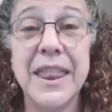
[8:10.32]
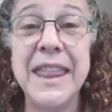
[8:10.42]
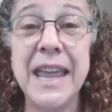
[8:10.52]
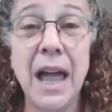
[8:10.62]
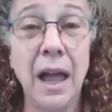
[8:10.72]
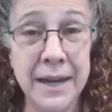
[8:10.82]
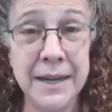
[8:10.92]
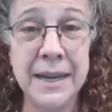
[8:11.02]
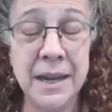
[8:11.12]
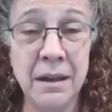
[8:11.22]
The
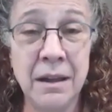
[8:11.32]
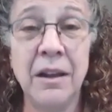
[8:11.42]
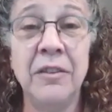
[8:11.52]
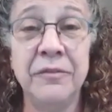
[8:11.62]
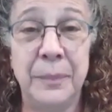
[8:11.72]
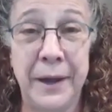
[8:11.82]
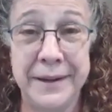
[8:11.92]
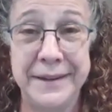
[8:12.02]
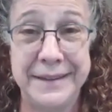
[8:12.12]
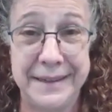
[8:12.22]
idea of
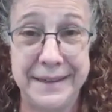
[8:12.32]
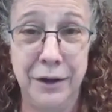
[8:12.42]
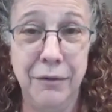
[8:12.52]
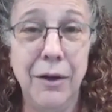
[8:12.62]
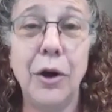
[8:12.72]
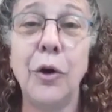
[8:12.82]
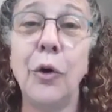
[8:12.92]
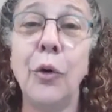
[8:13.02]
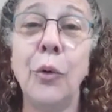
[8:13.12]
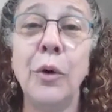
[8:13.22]
binding,
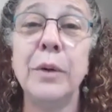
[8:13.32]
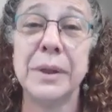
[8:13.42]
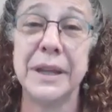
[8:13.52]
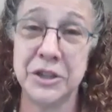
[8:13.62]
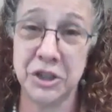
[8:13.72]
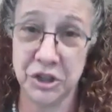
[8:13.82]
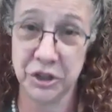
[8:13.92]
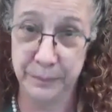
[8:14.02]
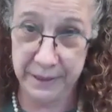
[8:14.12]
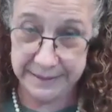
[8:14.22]
oh, please
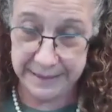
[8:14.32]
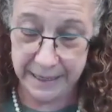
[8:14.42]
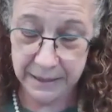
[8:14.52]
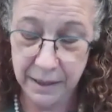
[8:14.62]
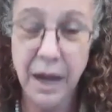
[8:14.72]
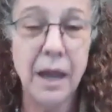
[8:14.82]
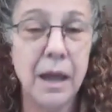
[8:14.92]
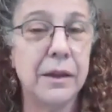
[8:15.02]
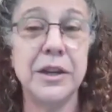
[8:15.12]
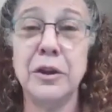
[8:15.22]
shoot me dead.
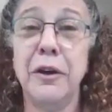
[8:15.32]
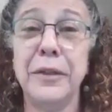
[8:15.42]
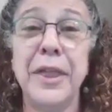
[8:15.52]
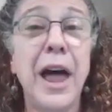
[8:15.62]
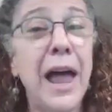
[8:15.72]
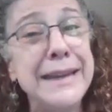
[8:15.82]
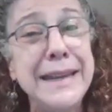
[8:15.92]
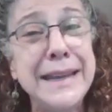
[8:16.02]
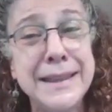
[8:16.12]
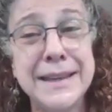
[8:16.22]
The
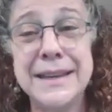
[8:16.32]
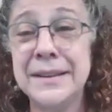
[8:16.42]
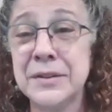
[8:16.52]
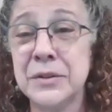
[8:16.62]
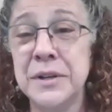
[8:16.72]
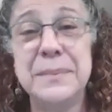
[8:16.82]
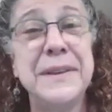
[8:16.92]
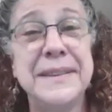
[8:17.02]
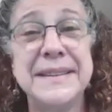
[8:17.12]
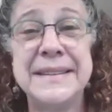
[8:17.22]
idea that it's going to
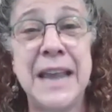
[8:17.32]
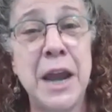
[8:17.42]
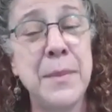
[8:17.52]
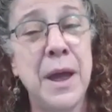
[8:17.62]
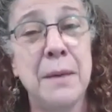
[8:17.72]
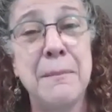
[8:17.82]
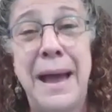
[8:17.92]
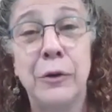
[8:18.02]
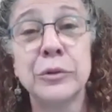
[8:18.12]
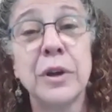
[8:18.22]
be the same
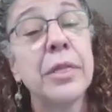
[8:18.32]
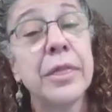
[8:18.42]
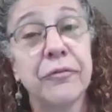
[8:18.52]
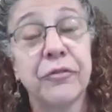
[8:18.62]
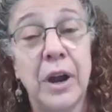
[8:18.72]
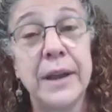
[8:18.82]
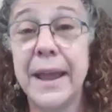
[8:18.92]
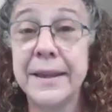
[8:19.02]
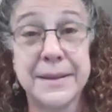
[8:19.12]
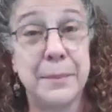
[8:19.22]
amount on the front
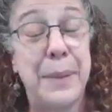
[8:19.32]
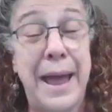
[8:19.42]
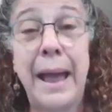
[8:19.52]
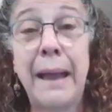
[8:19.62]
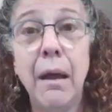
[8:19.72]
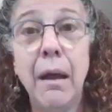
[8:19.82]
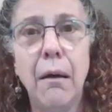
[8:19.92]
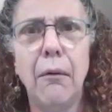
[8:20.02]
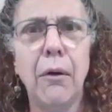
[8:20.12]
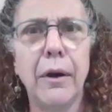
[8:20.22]
as the back,
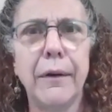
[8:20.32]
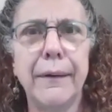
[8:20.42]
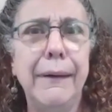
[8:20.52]
or